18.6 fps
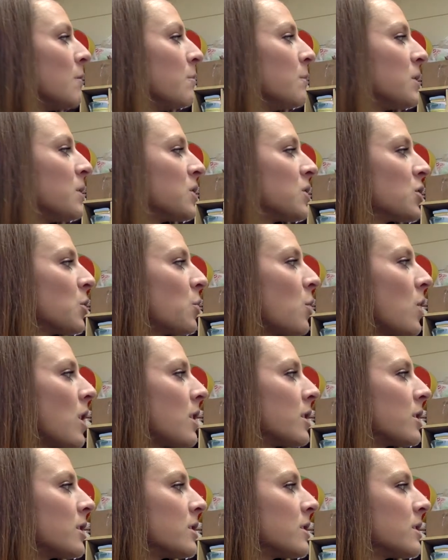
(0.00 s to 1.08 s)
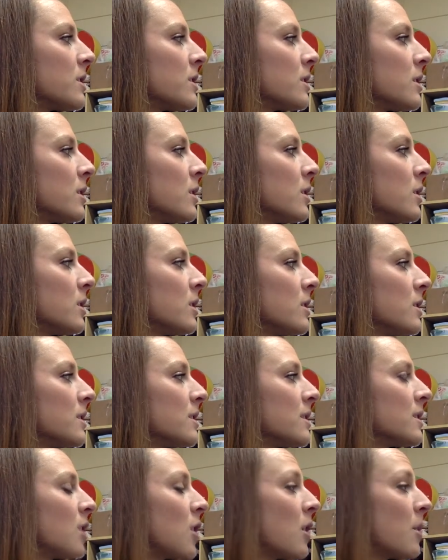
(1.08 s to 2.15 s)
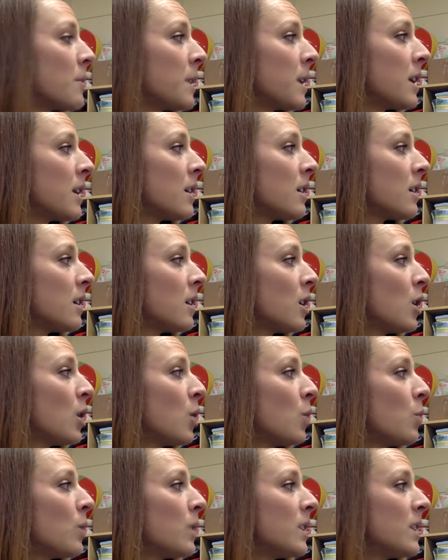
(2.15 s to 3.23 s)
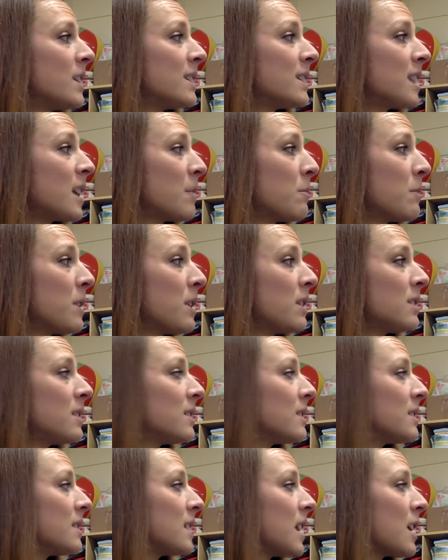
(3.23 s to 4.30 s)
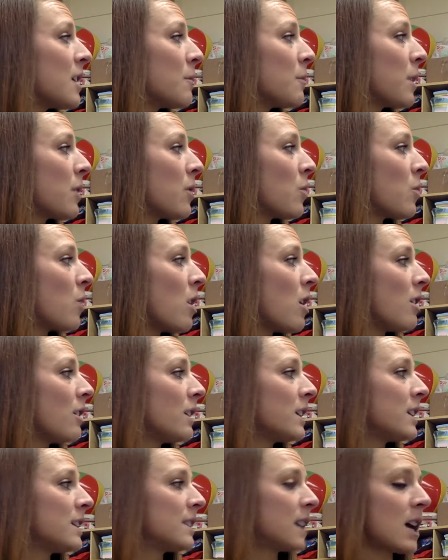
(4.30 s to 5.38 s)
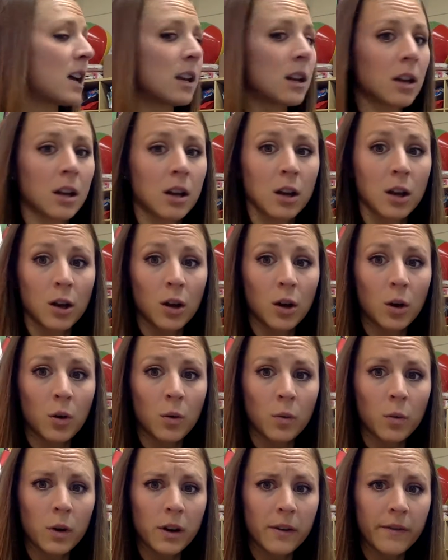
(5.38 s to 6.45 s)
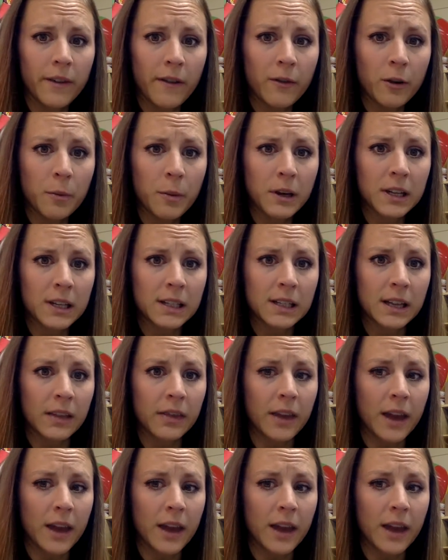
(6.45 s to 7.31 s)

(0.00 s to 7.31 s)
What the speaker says: Mr. Waters saw me. When he sent me to stand by the wall, he said, "What if everybody did